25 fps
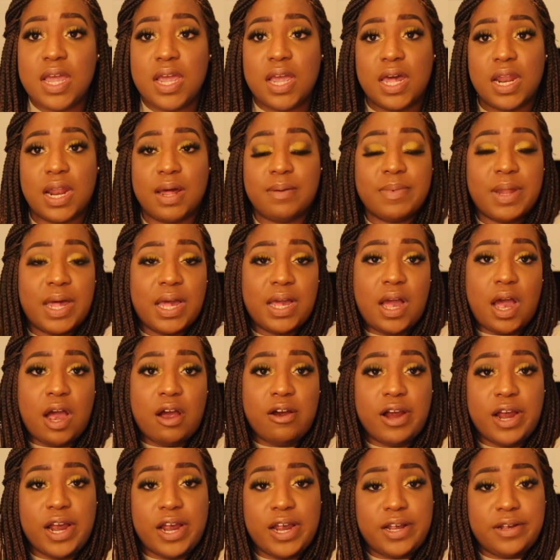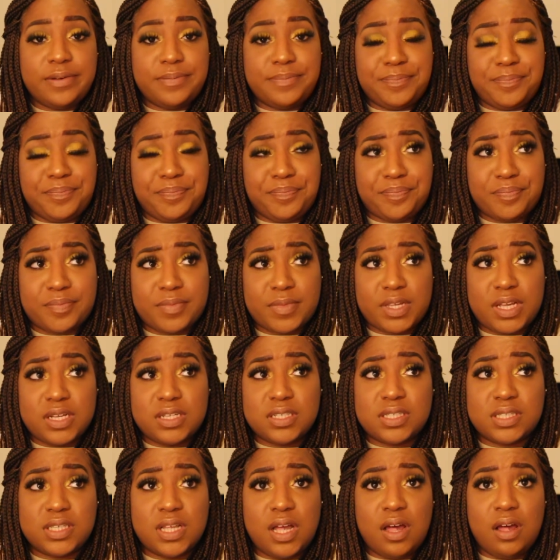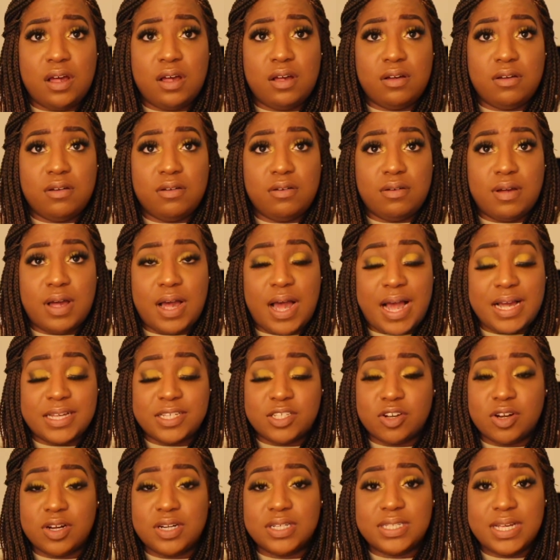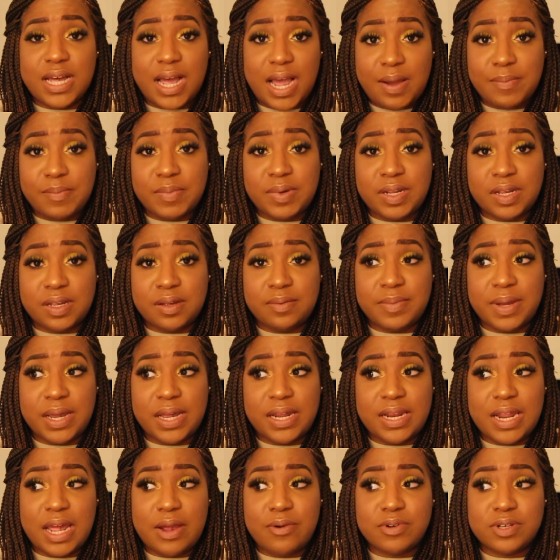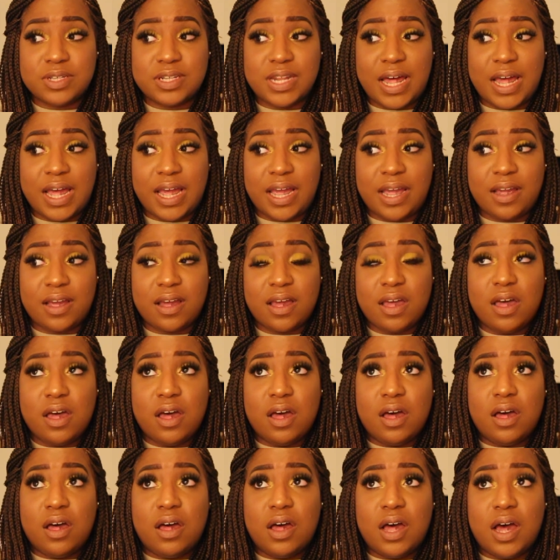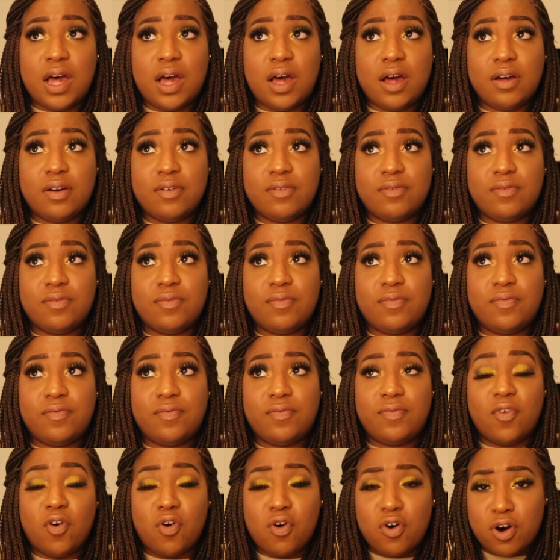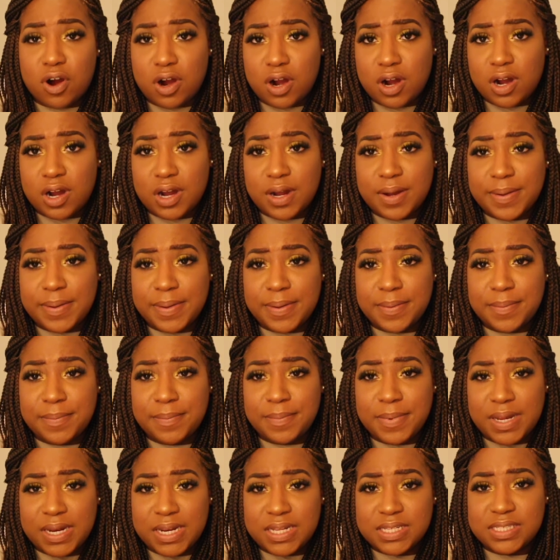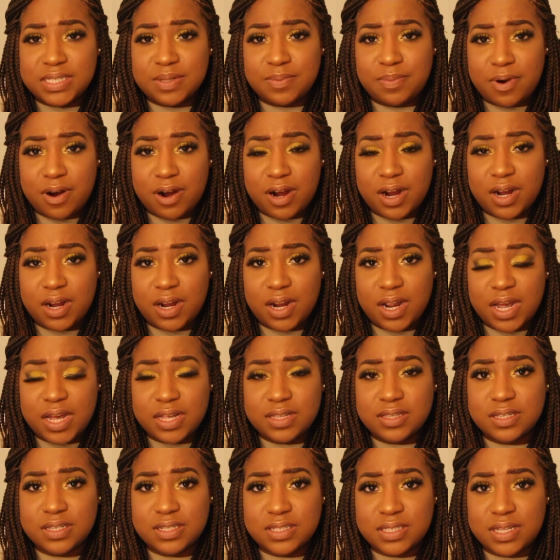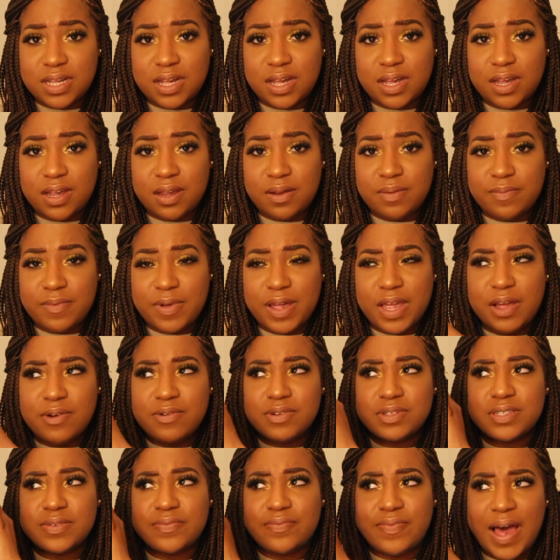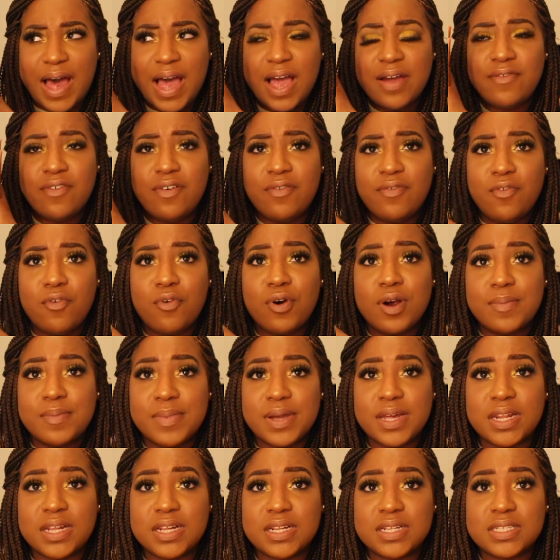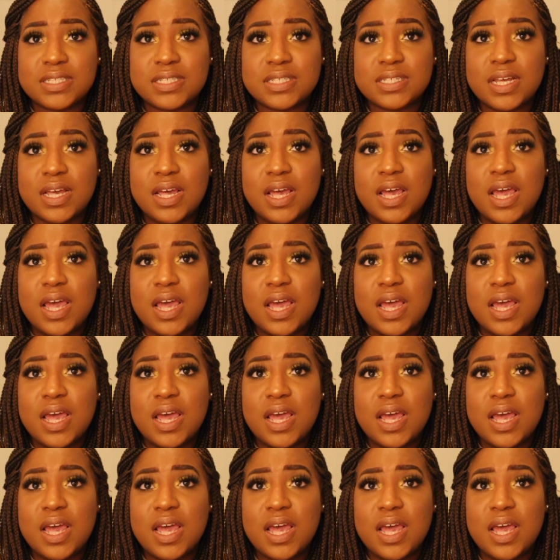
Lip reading: And I'm like, all right. So I started timing them, and they were like 4 minutes apart at this time. It was 5 or 4 minutes.